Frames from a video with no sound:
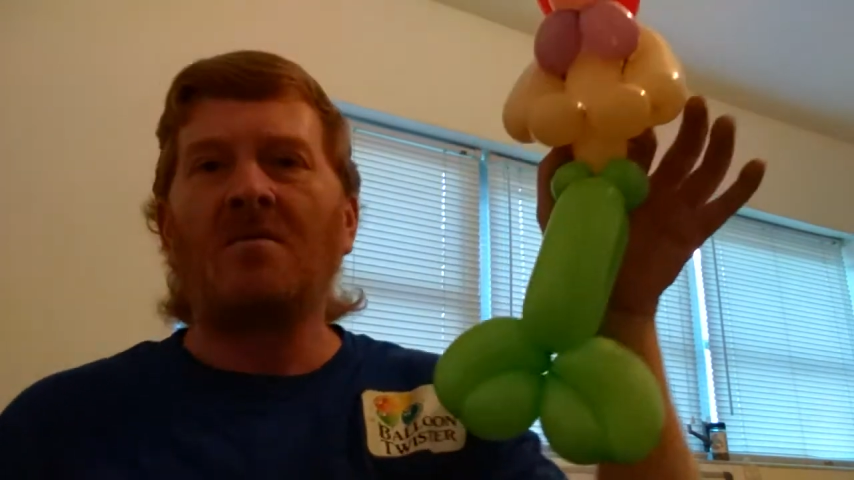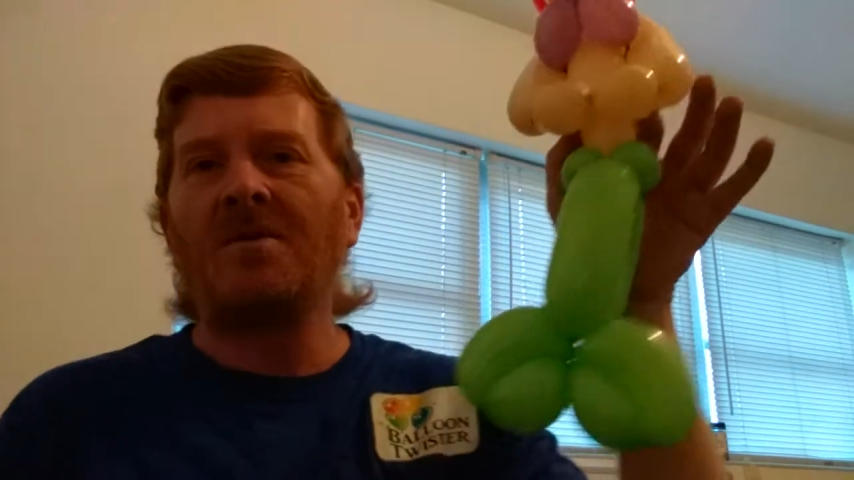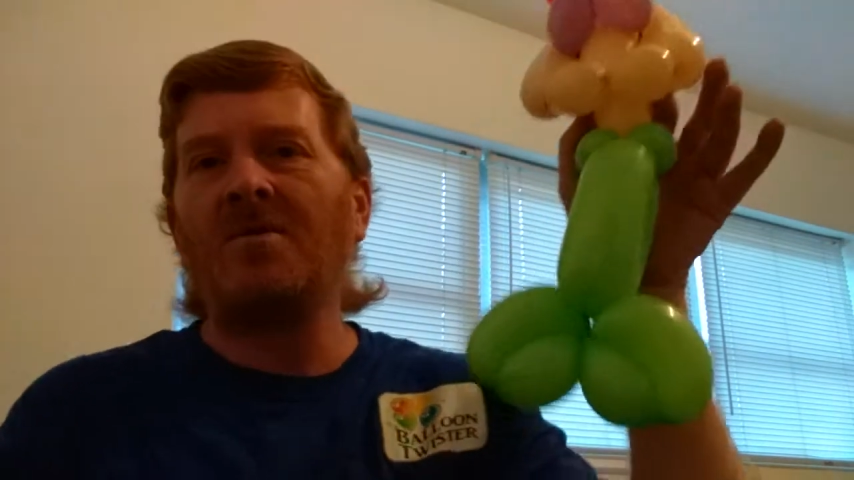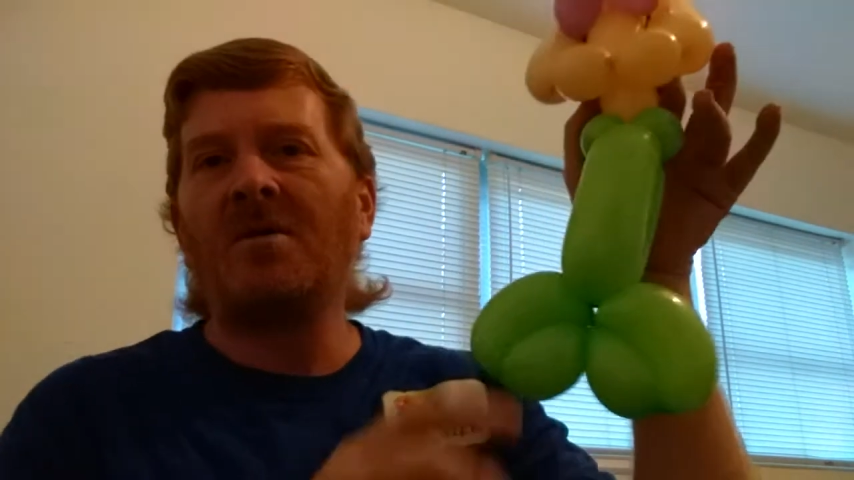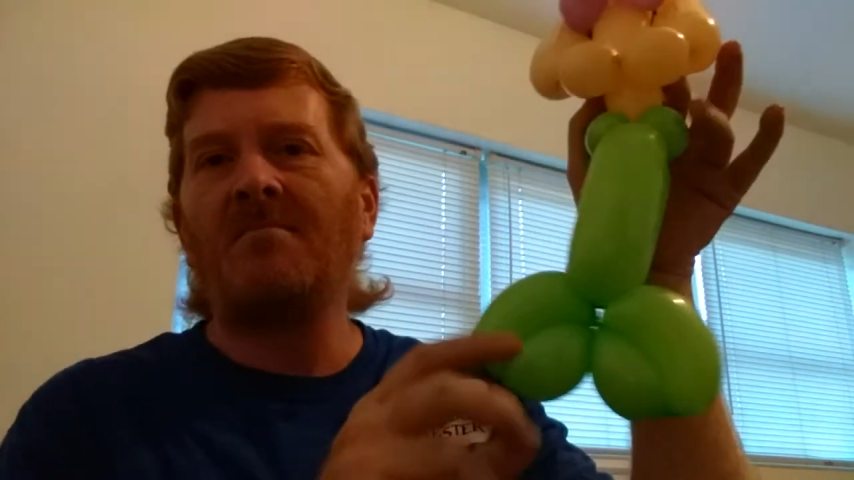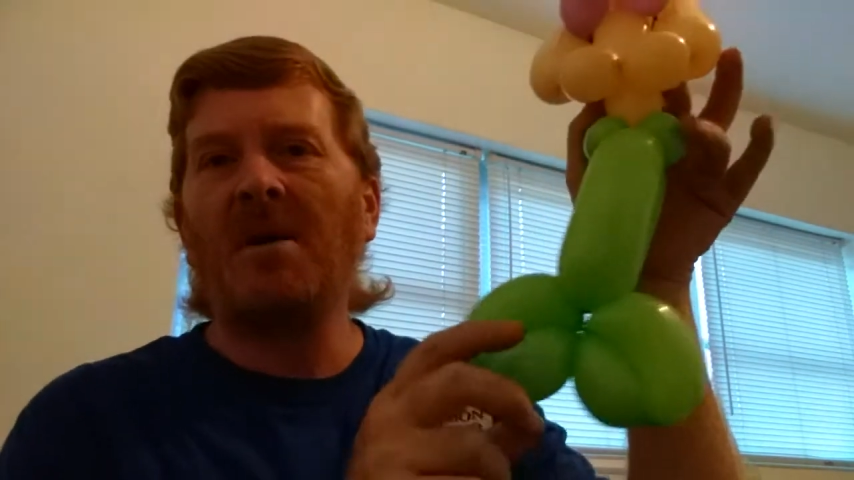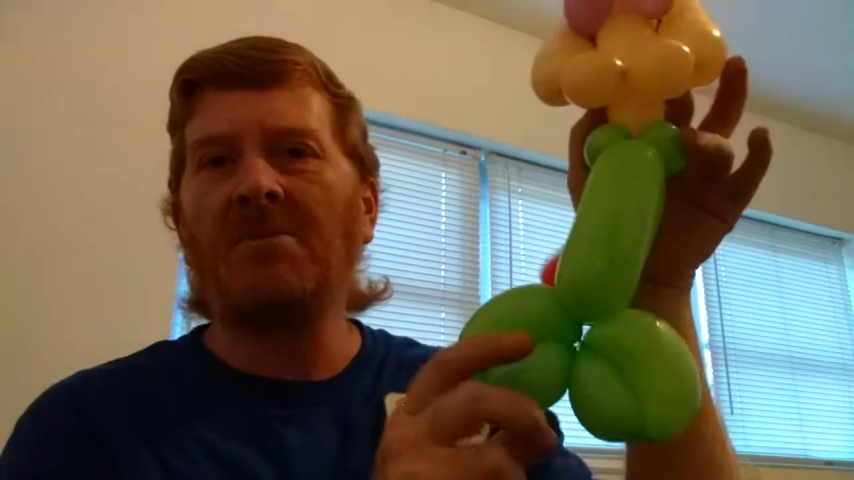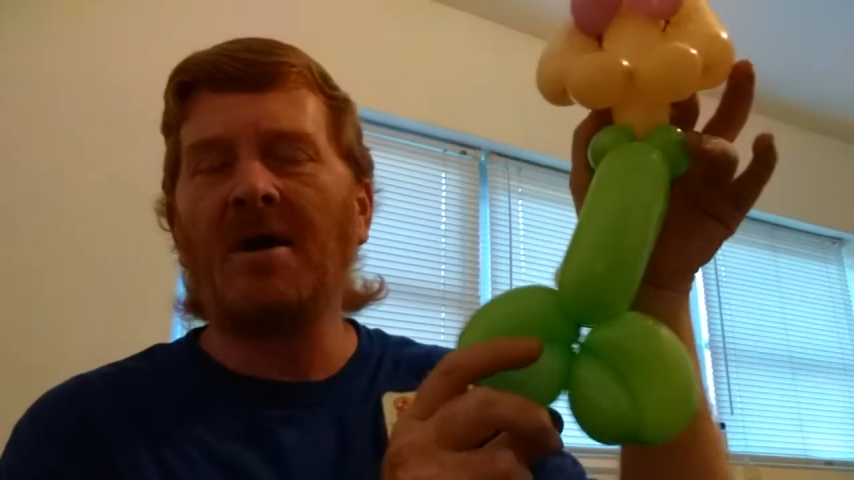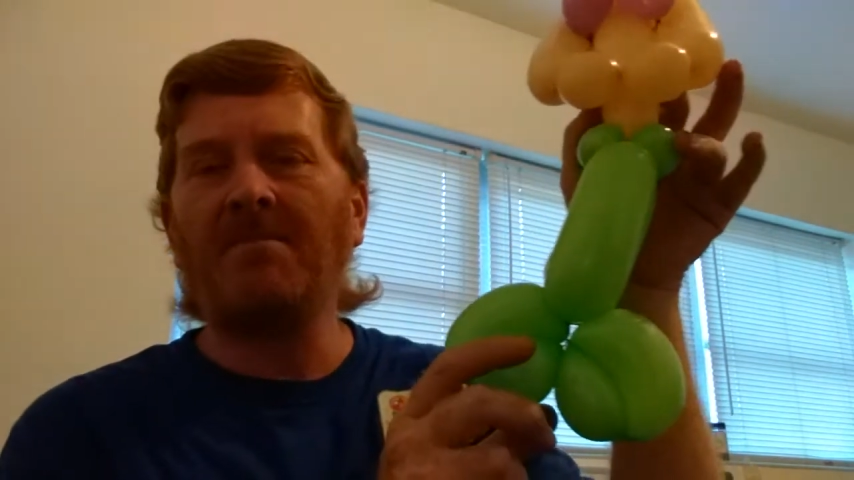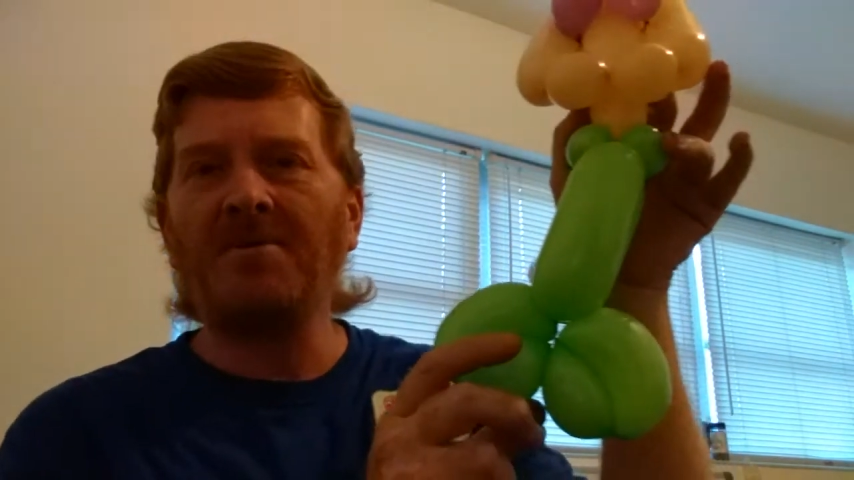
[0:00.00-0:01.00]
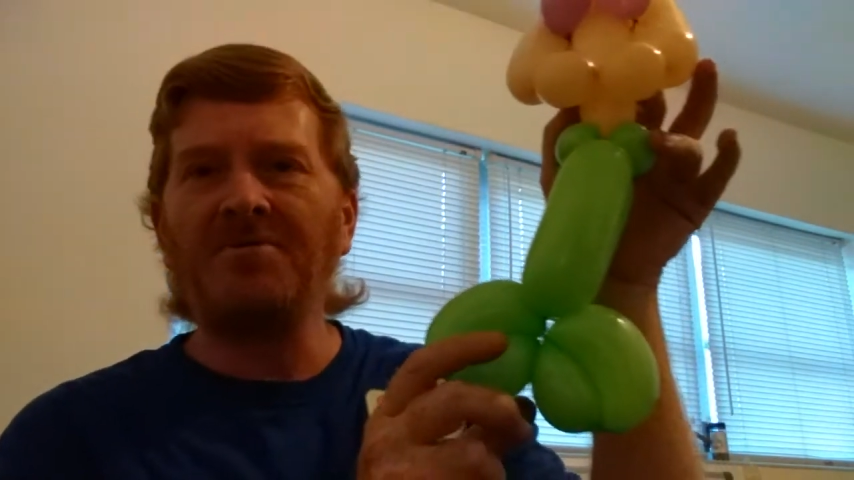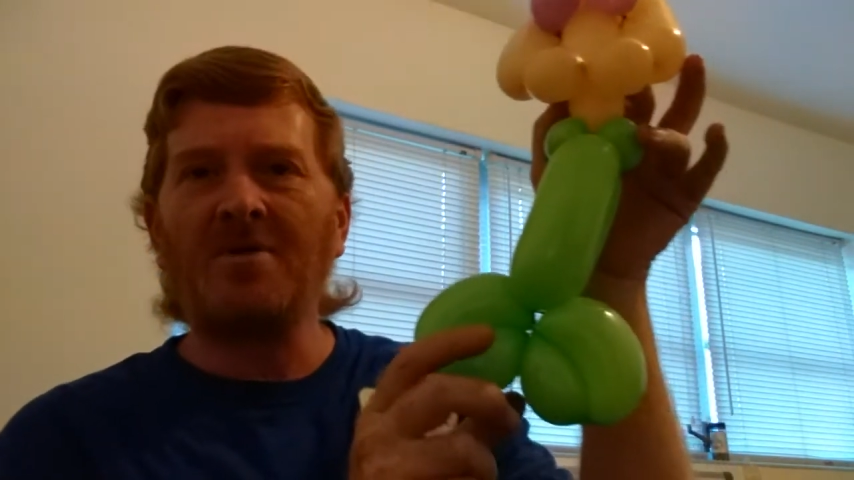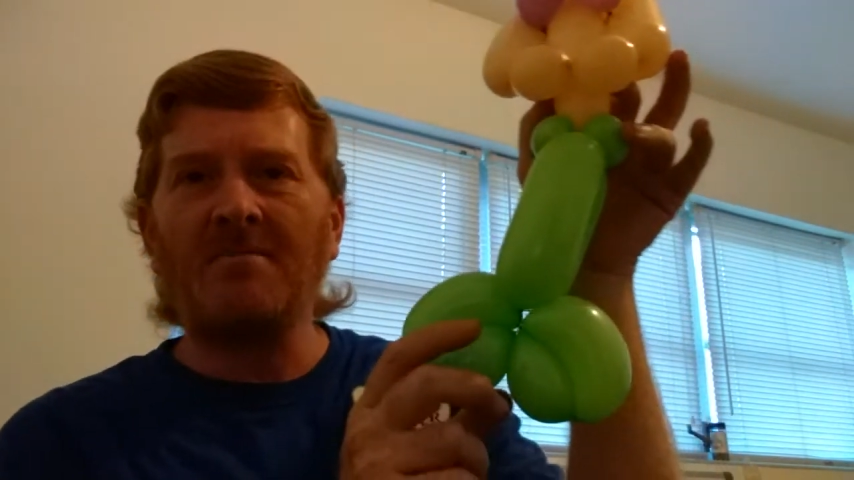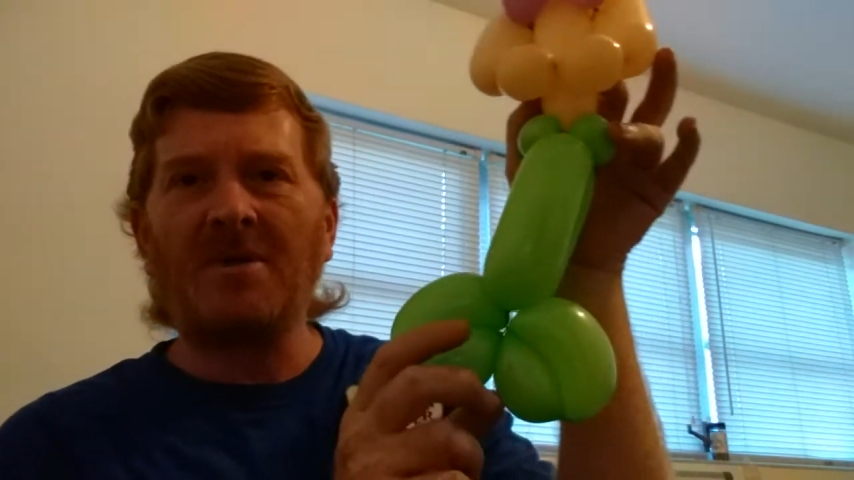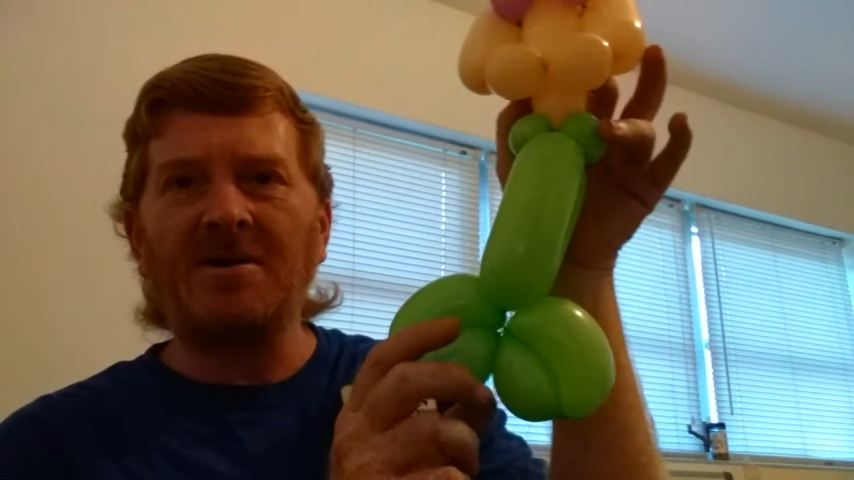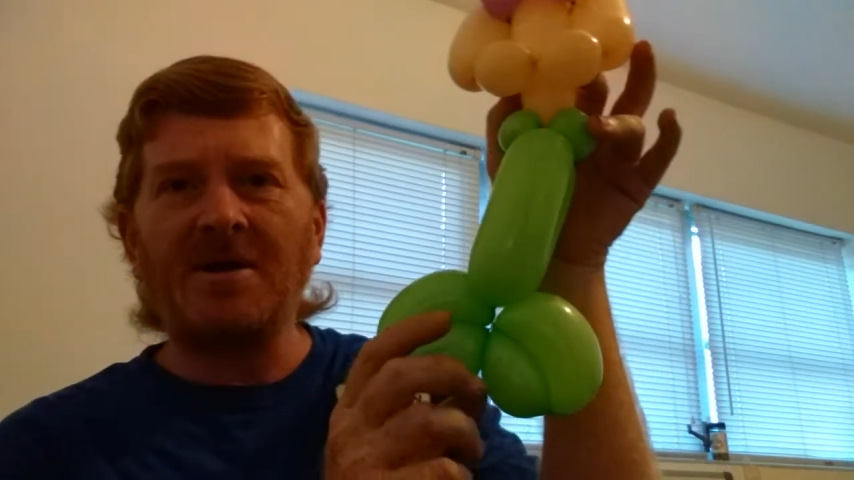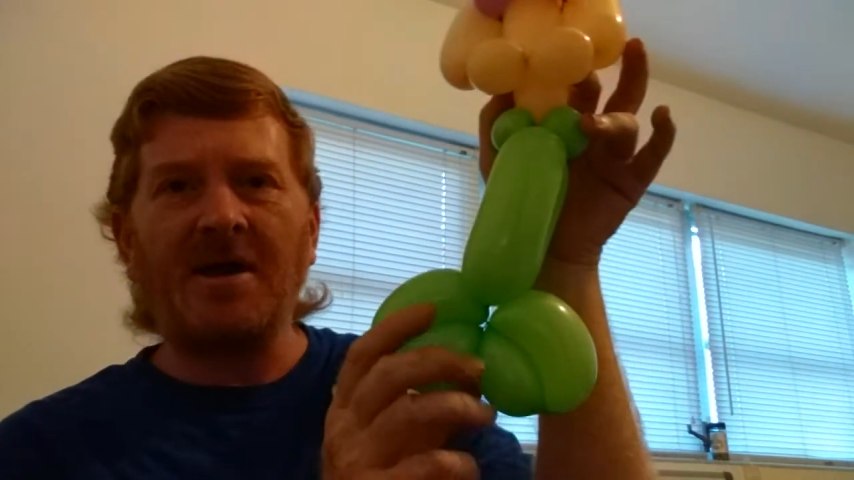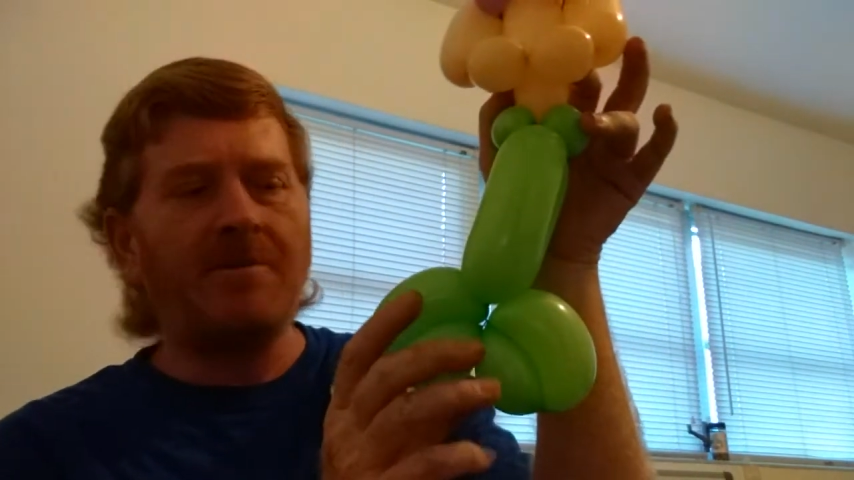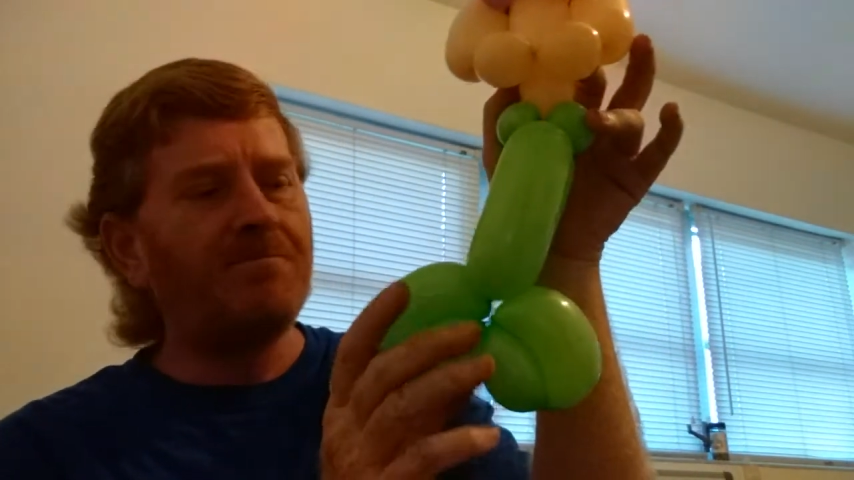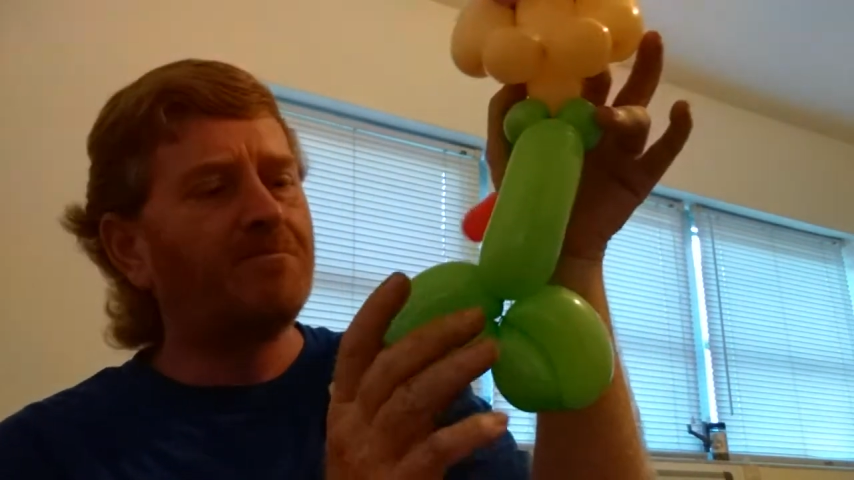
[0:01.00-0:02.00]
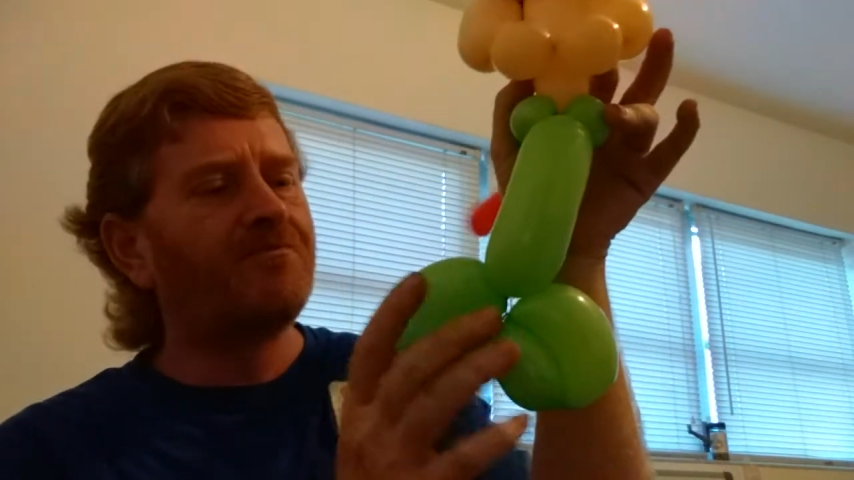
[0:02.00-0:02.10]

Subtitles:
we're doing bubble guppies on Monday.